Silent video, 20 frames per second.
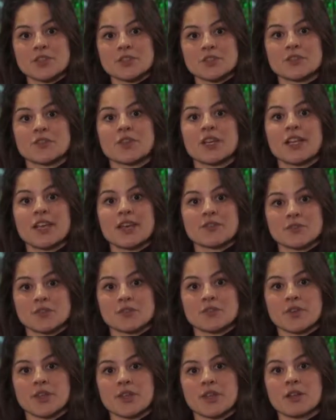So, you really have
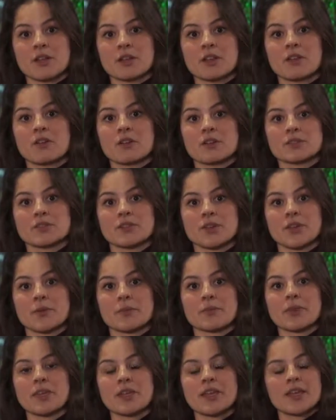to think long
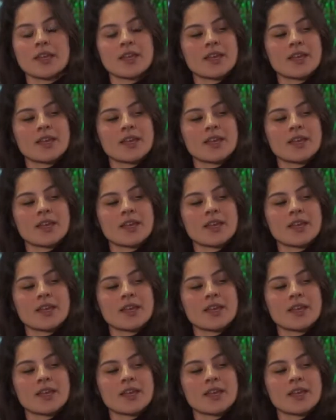term.